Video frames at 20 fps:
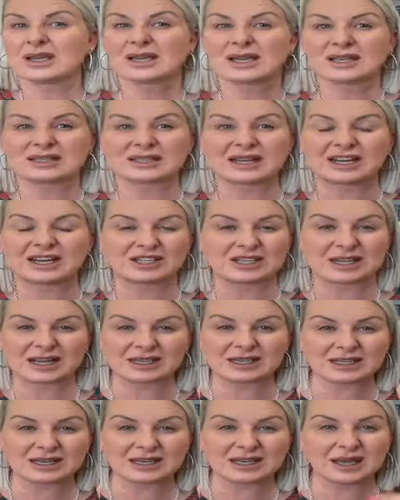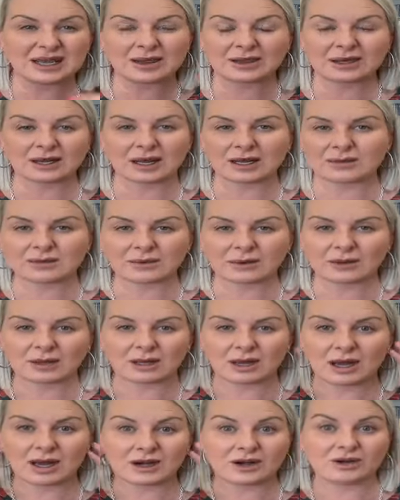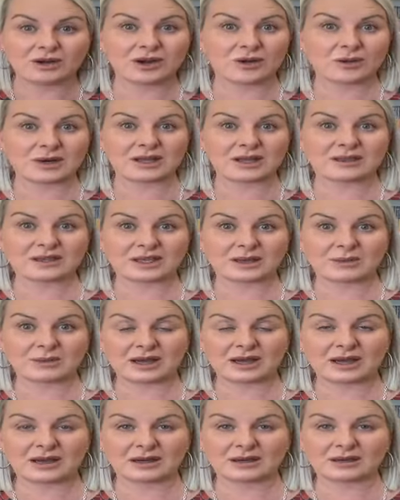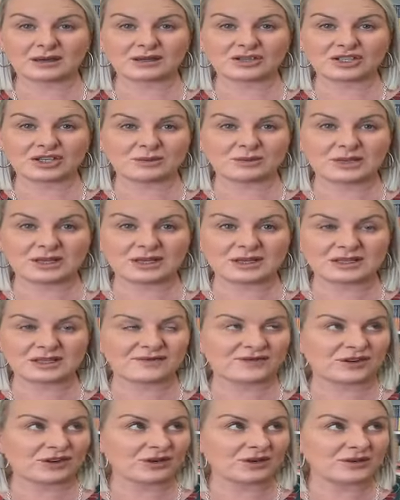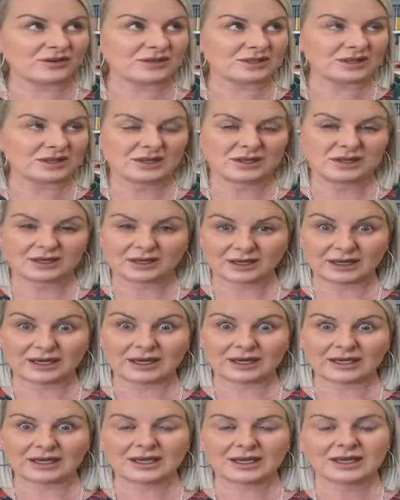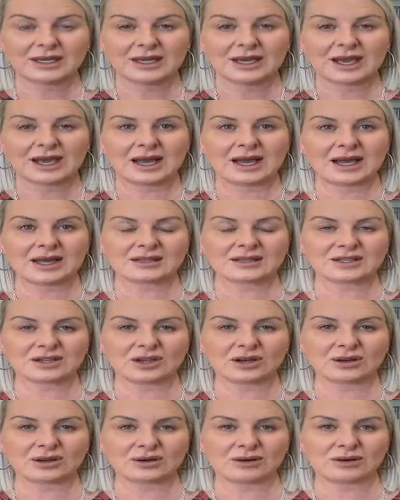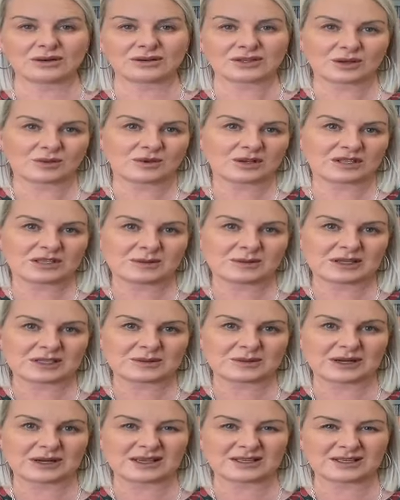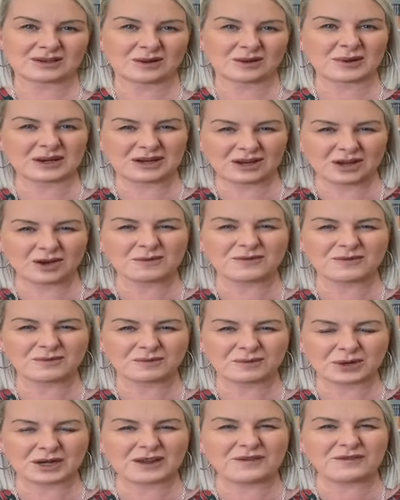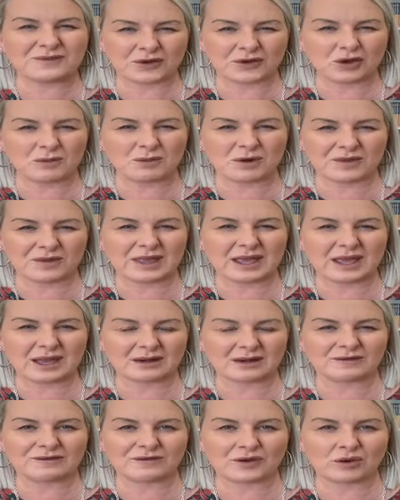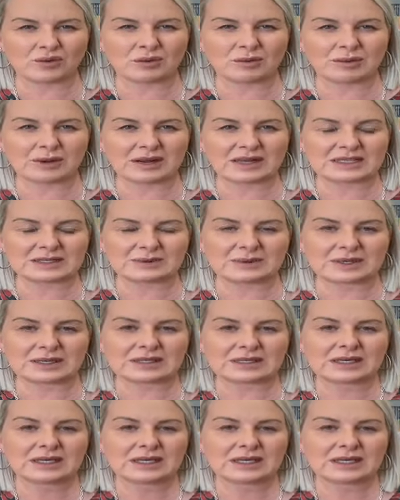Is it actually underneath? Like, I don't know anything about chimneys, flues, clearly. So what's the best one here? So I went, no, I'm pretty firm on that full replacement.